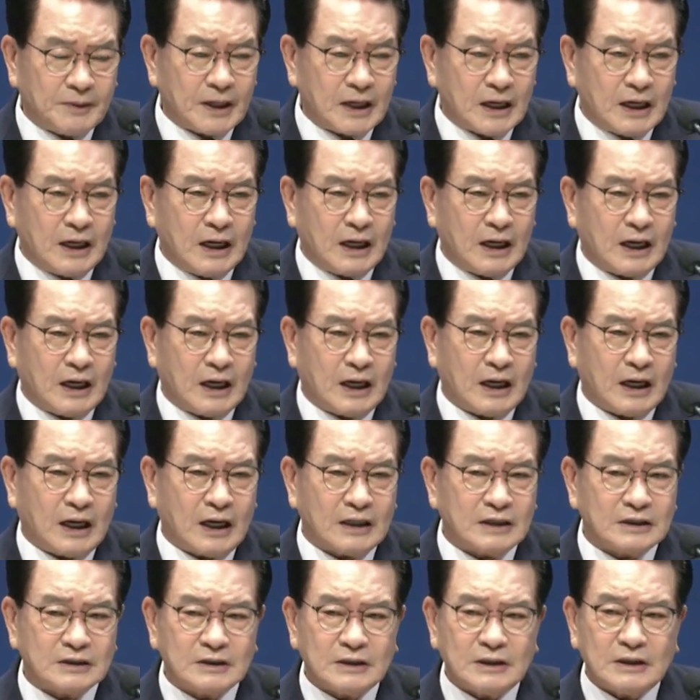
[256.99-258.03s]
That's why
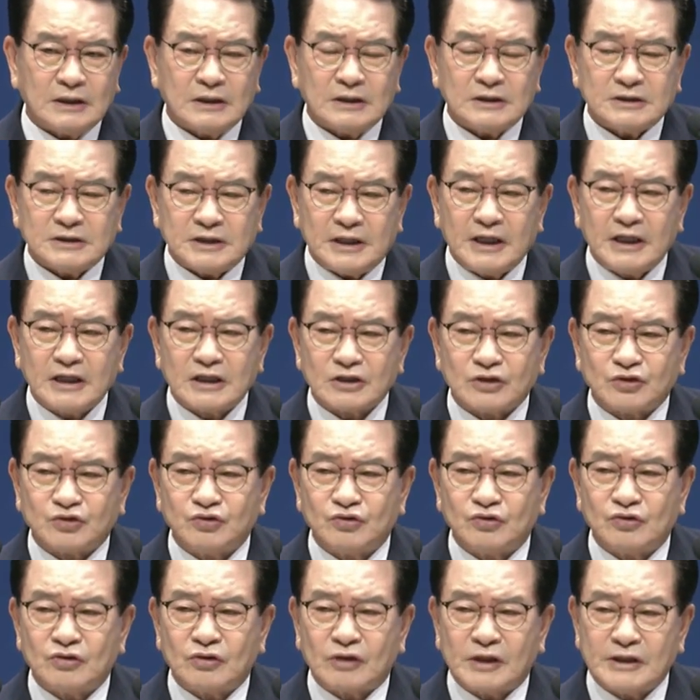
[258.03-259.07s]
we say only
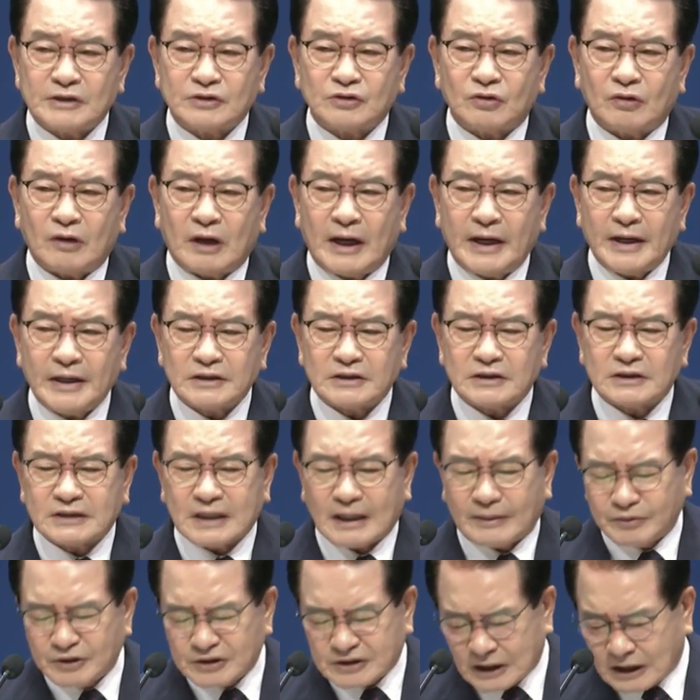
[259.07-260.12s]
hold on to Jesus
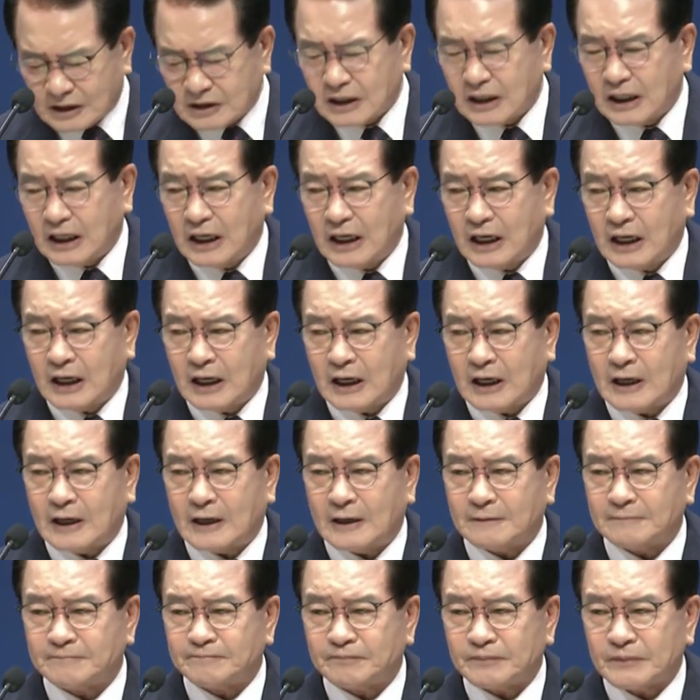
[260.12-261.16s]
Christ. Find
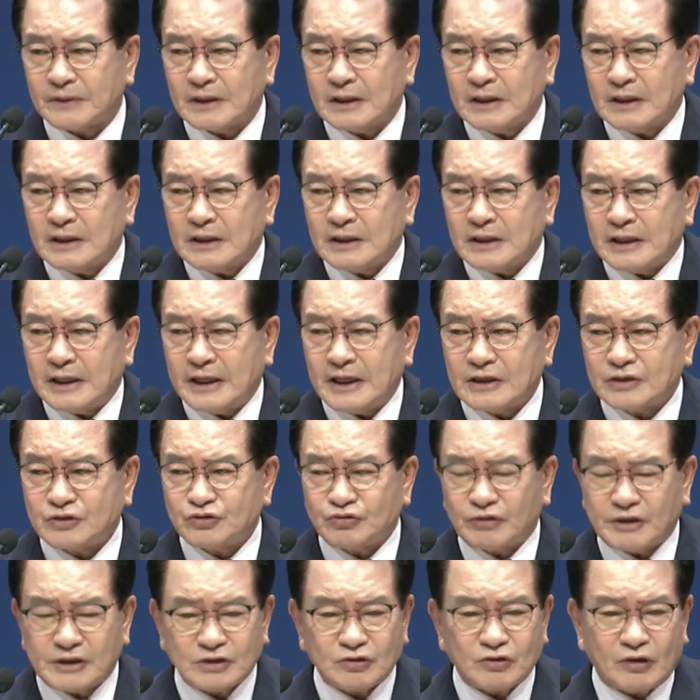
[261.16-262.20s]
the answer in
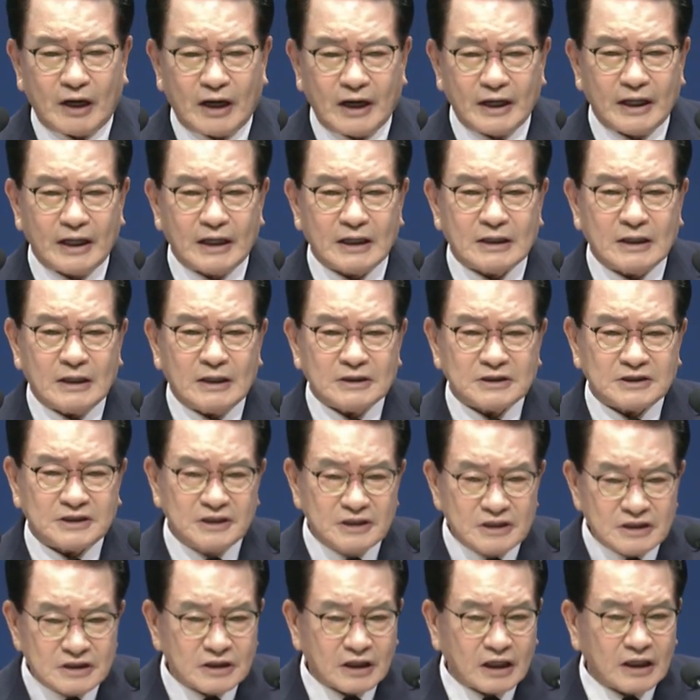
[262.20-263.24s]
only Jesus
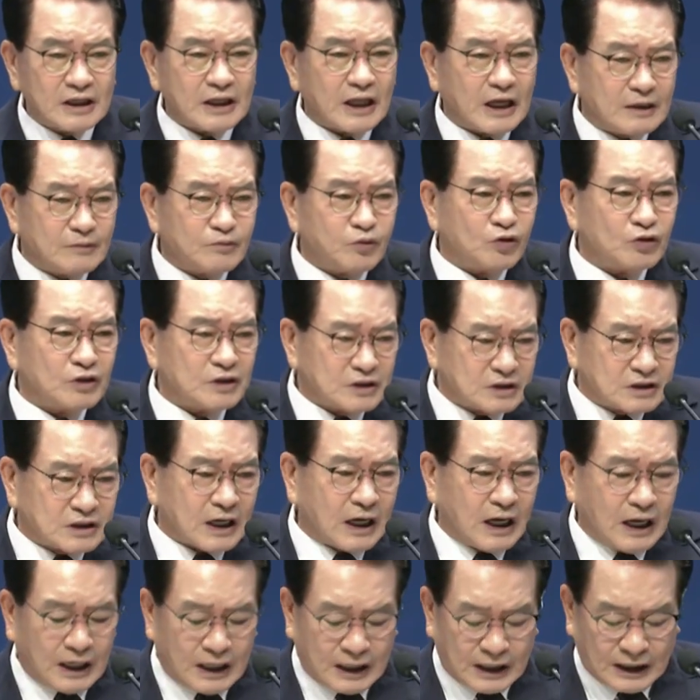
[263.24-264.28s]
Christ.
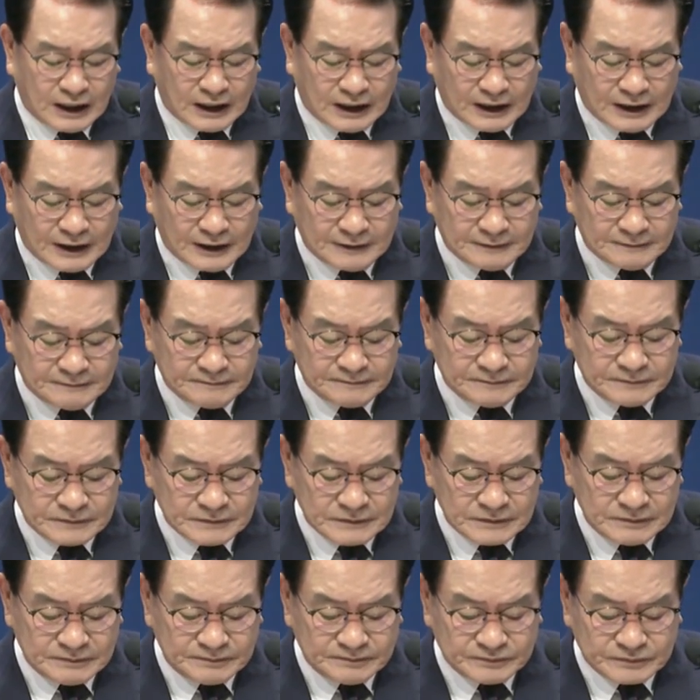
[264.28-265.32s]
Just hold on to Jesus
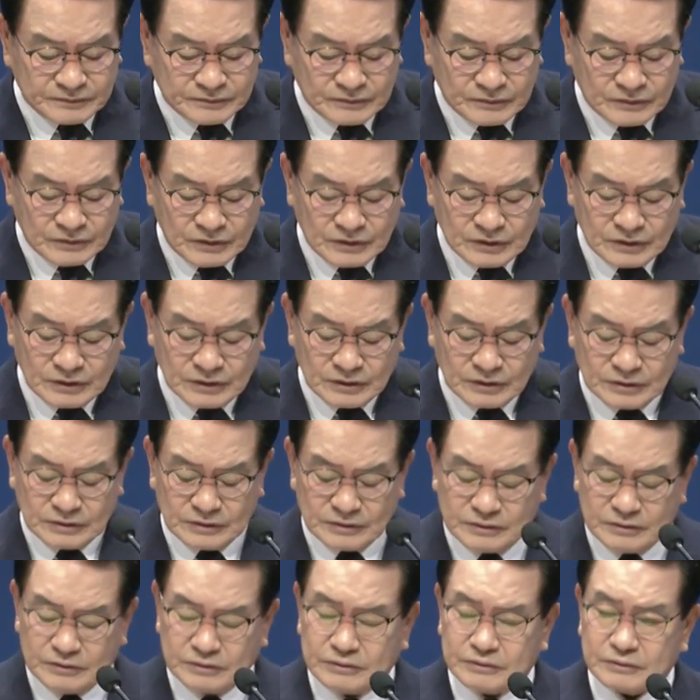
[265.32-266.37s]
Christ as
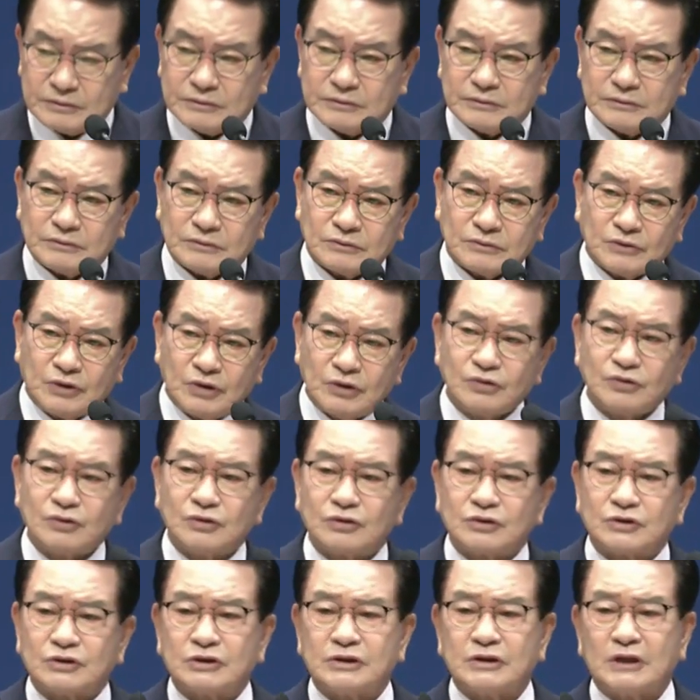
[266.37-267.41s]
there is true
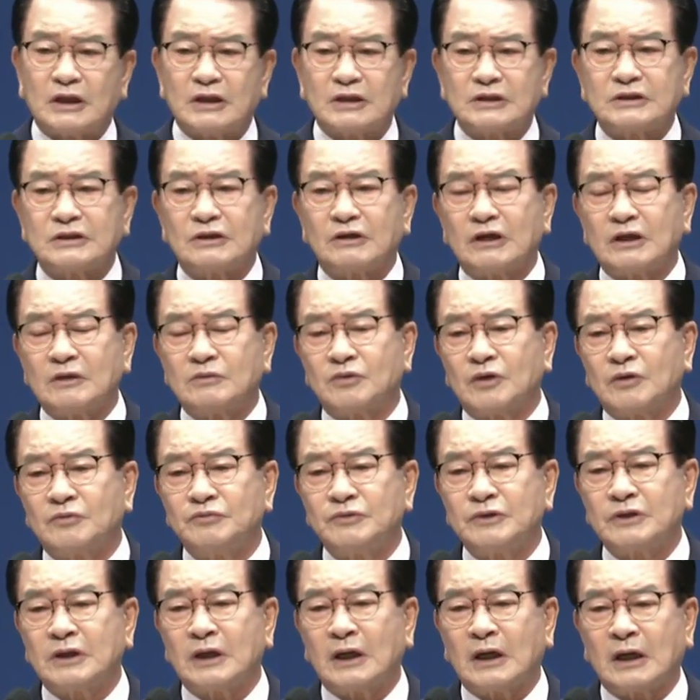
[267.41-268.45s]
happiness and joy
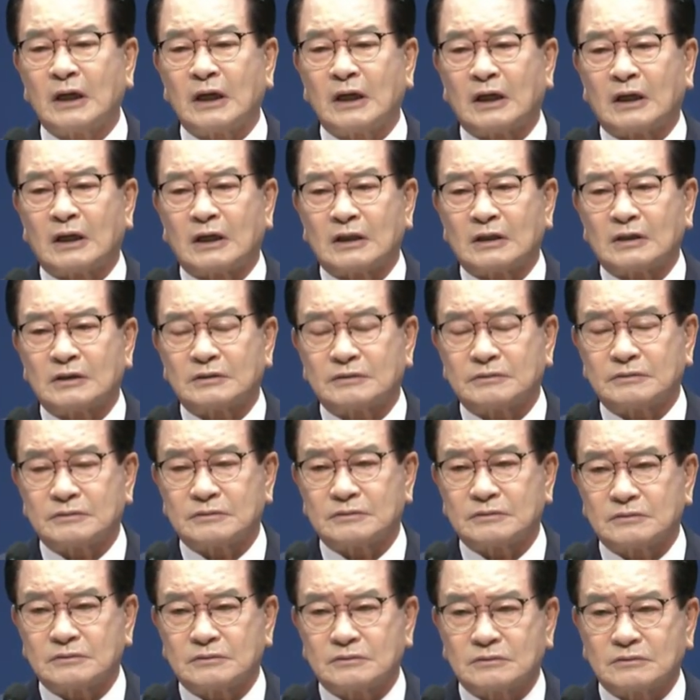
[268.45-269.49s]
within that.
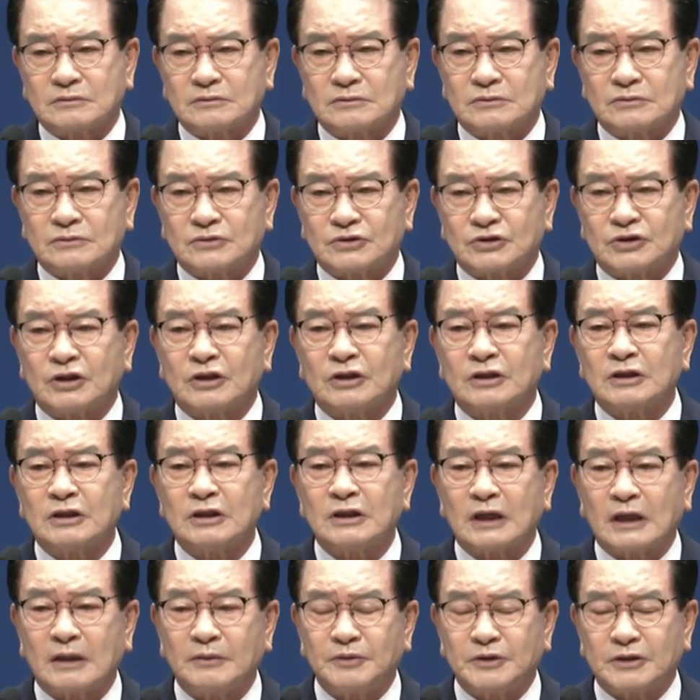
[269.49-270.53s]
So what
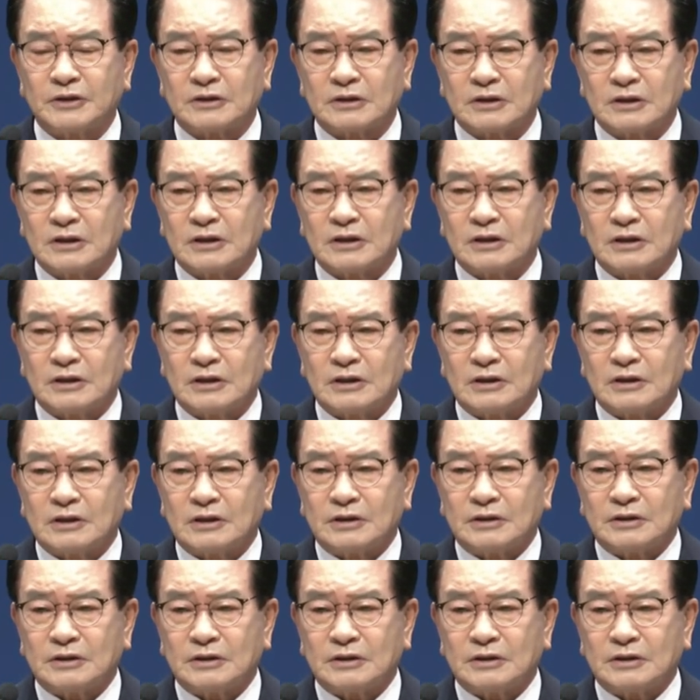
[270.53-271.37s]
is the walk of faith?